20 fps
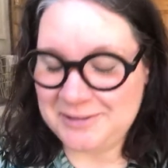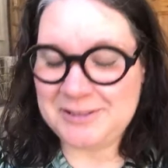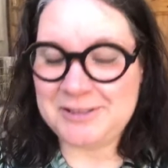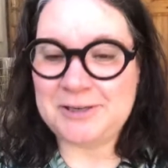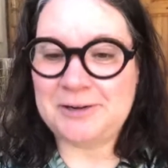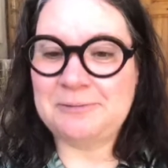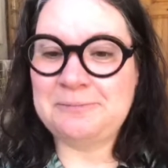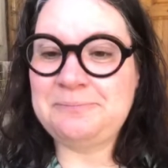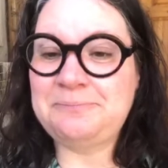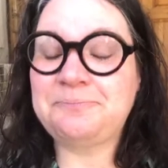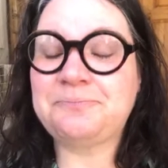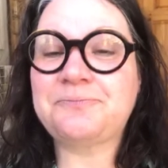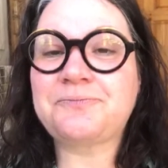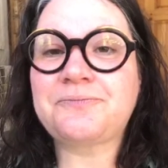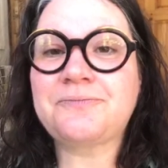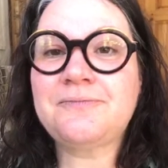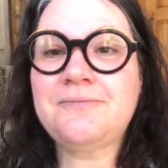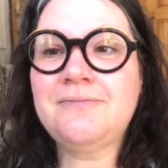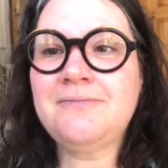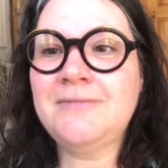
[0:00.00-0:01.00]
So
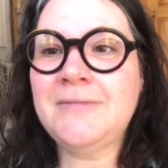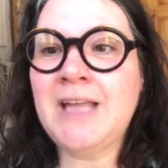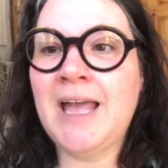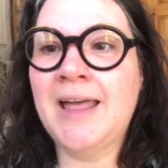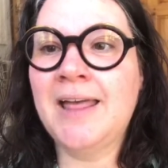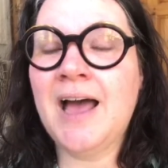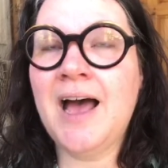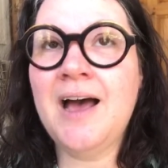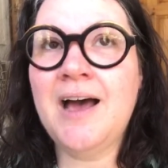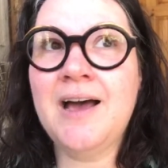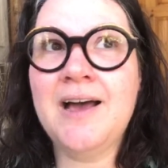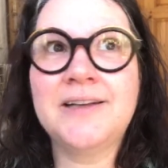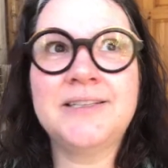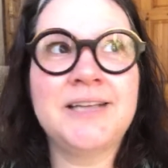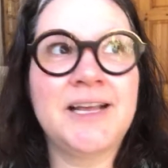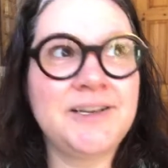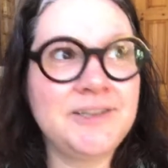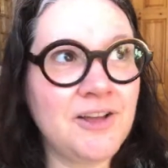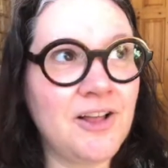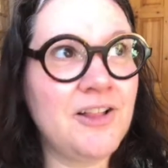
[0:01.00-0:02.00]

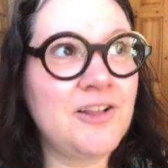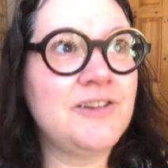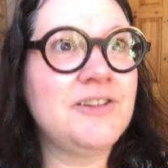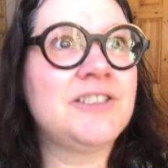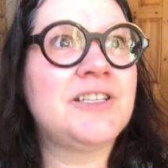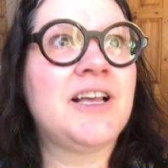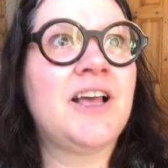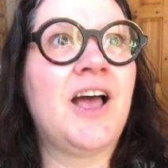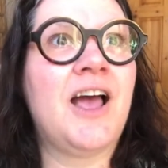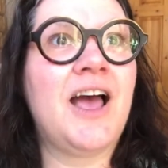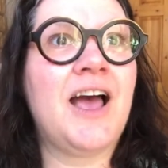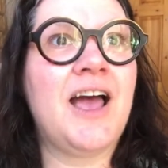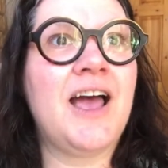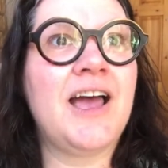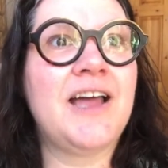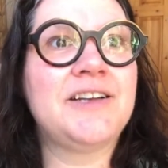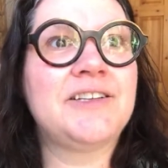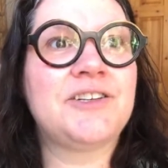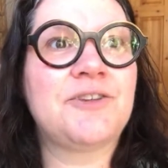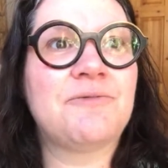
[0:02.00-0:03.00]
$10,
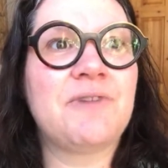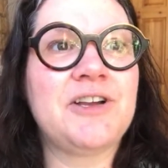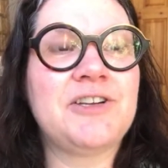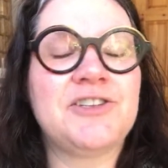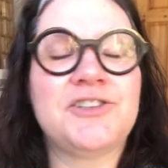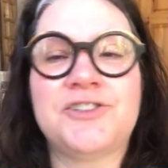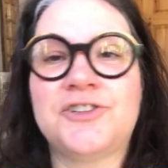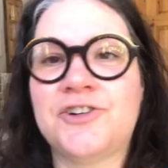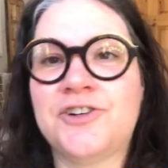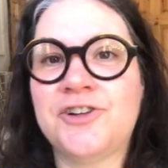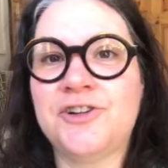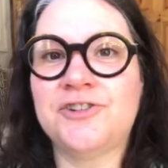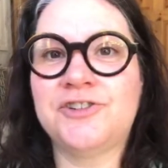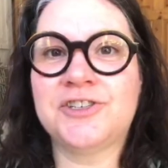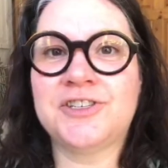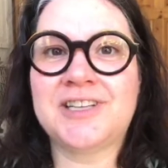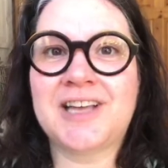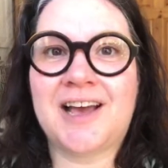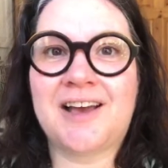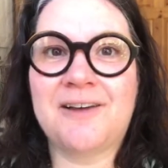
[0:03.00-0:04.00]
and to register you
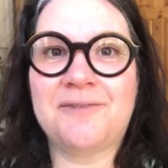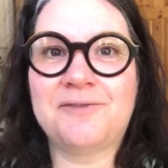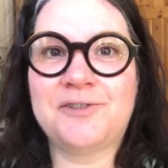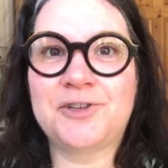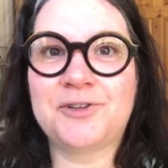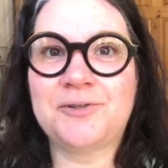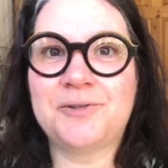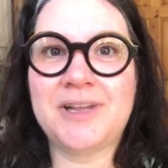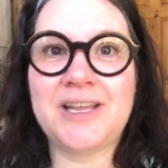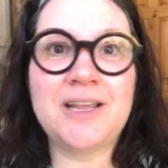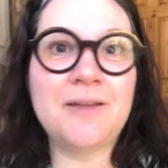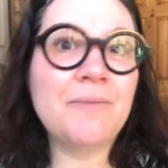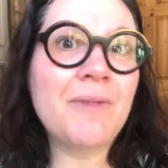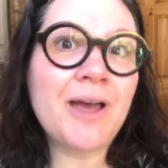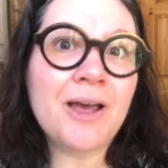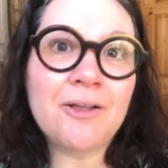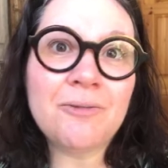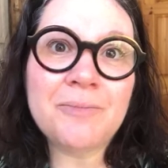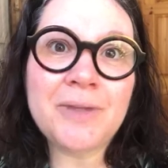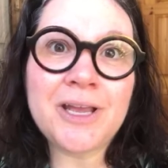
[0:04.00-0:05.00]
just have to
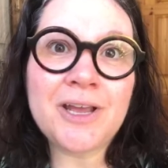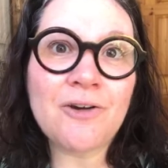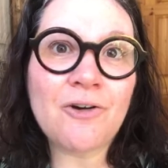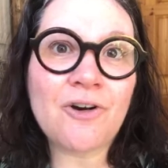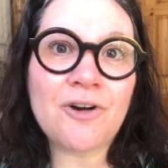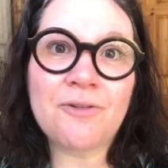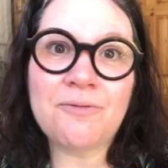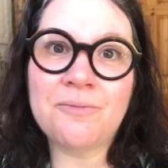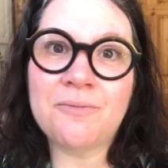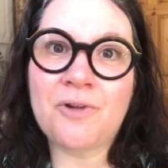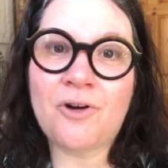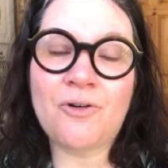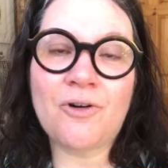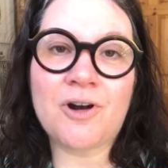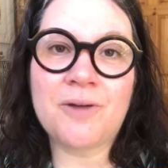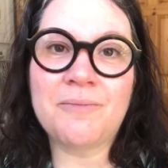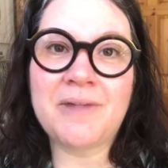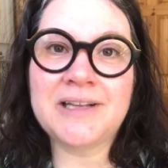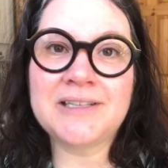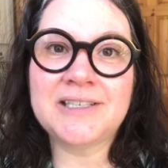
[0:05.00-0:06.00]
email me or
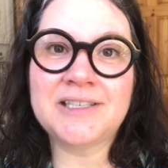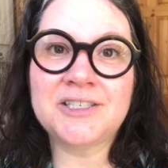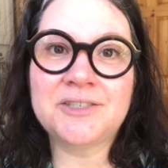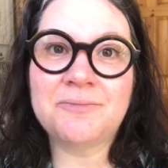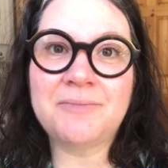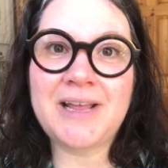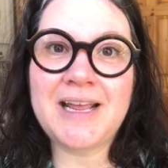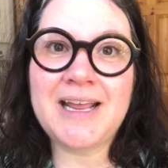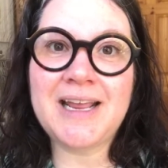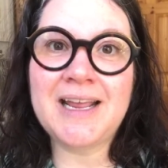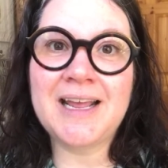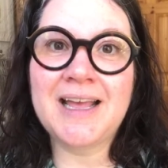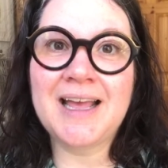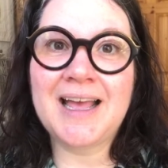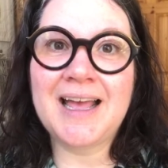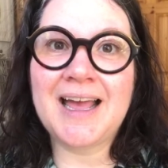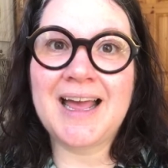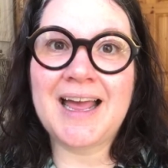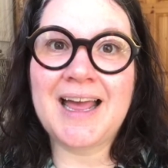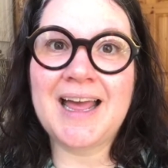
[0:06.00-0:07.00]
message me
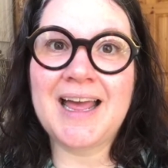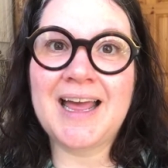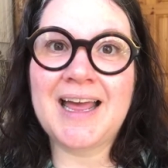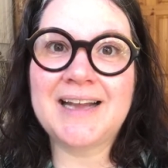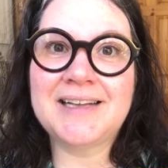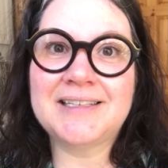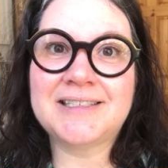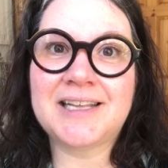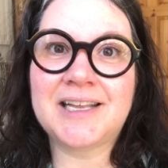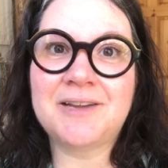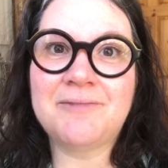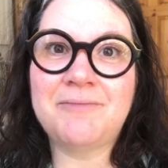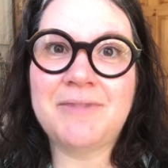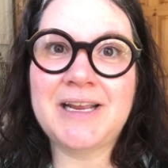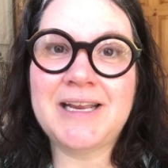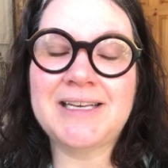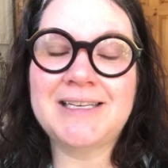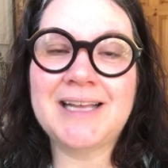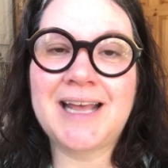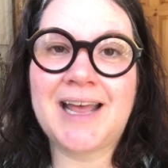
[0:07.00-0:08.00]
and send
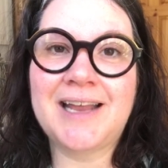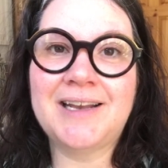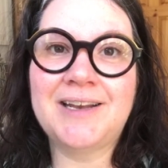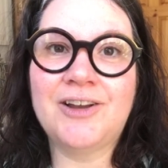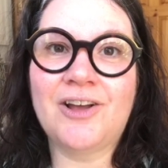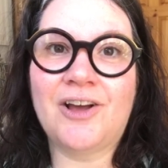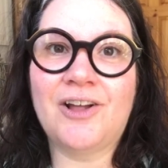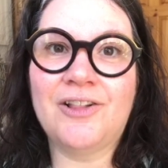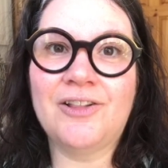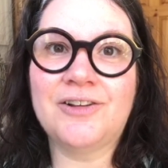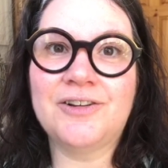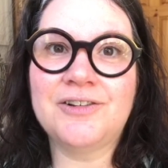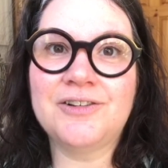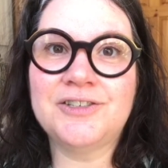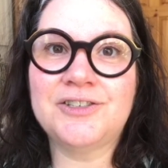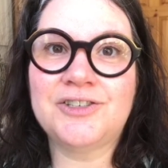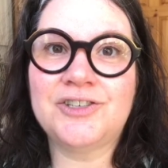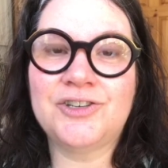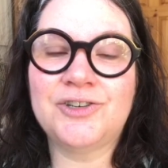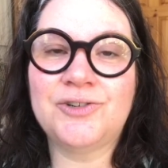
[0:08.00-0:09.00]
me
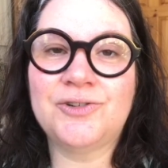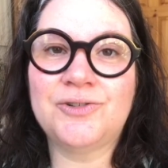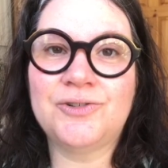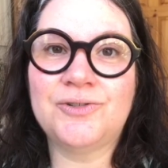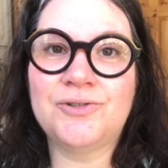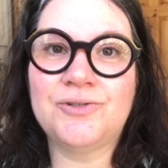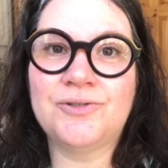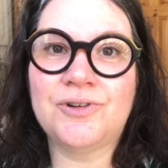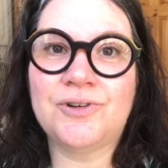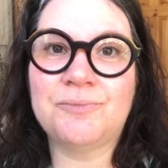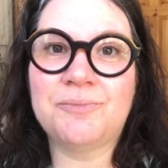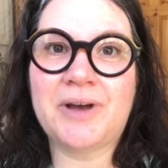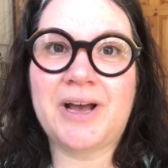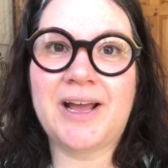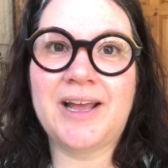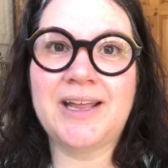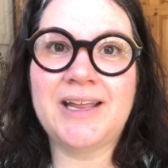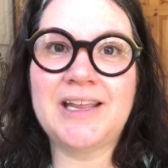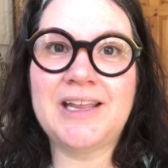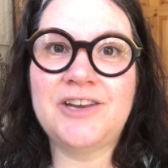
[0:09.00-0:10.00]
$10
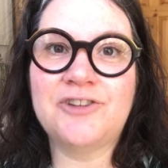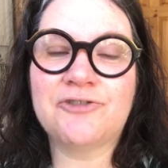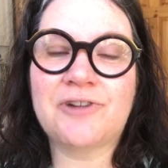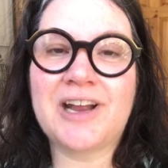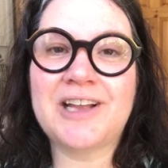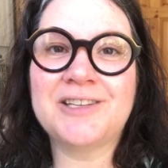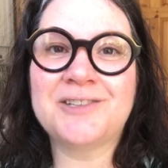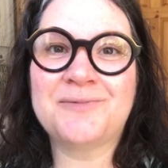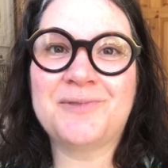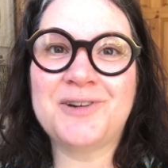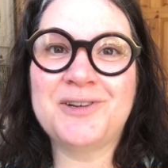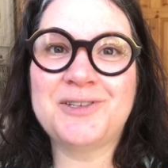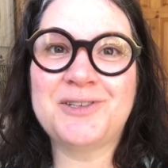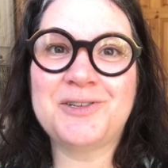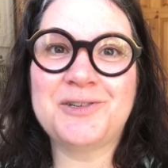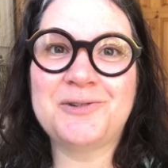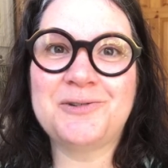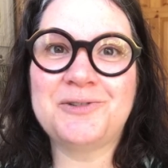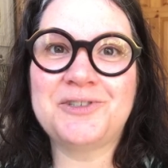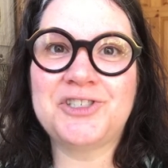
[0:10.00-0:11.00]
by e-transfer
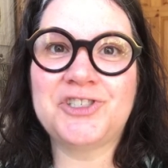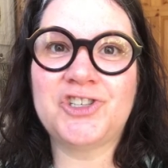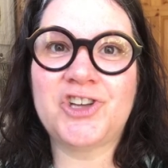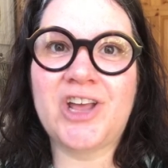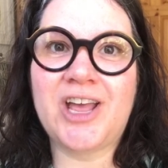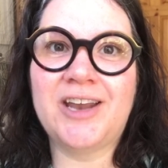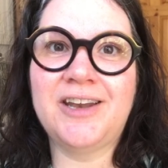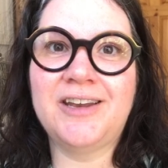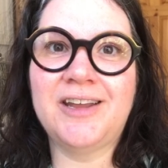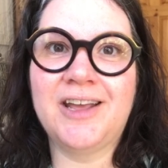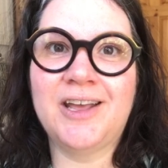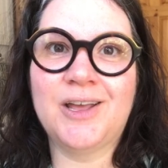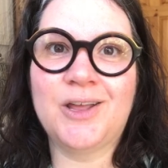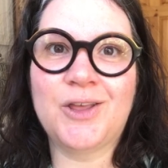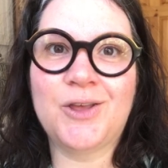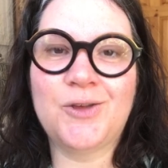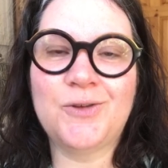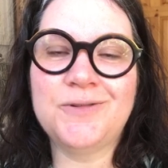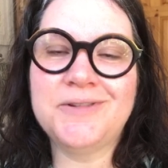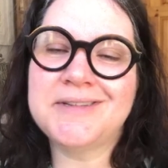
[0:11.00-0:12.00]
to
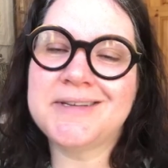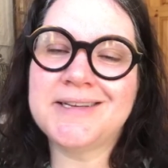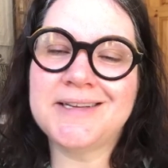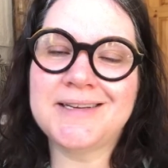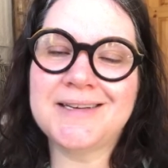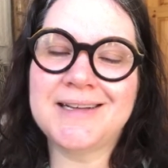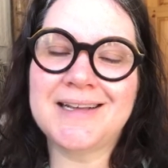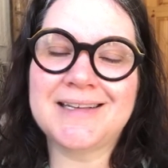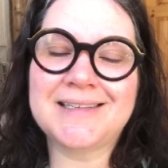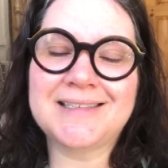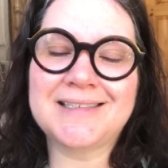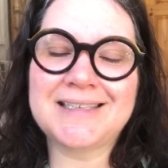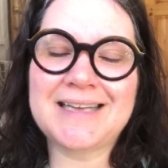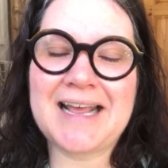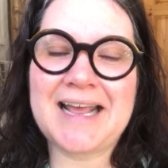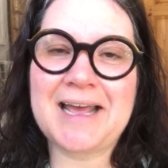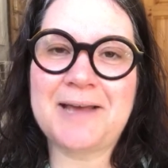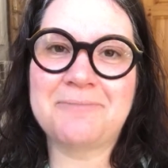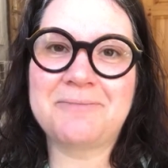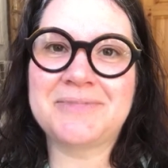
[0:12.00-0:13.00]

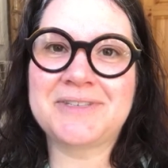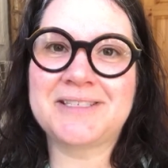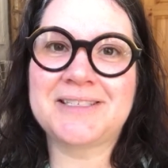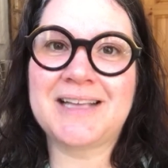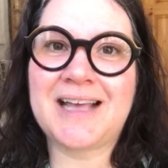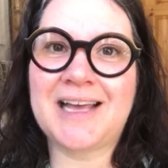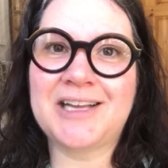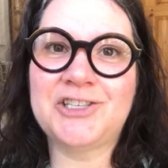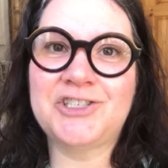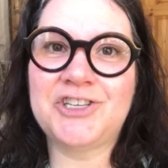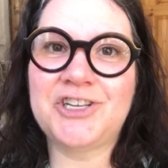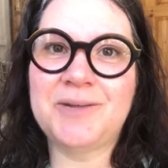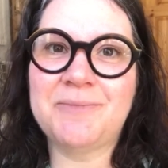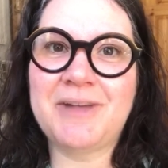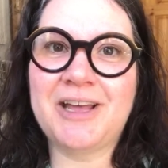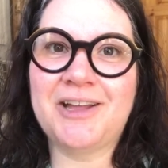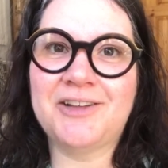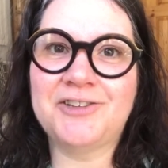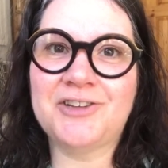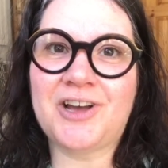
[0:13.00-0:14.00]

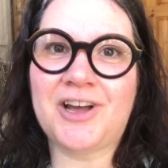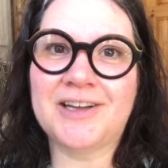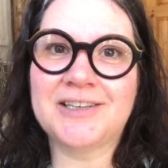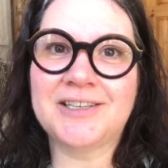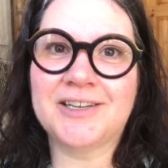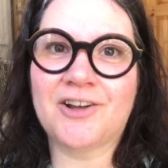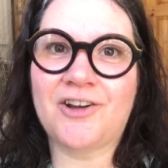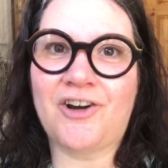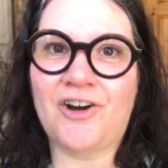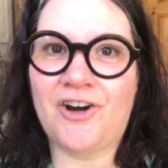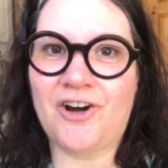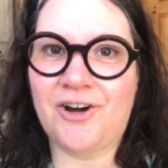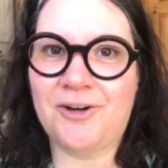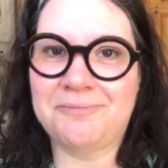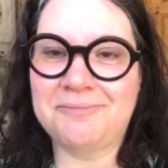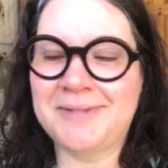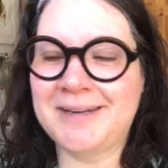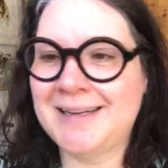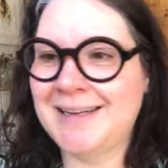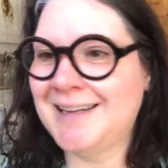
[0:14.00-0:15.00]

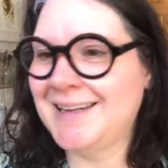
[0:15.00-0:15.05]
jennhoustonstamps@gmail.com.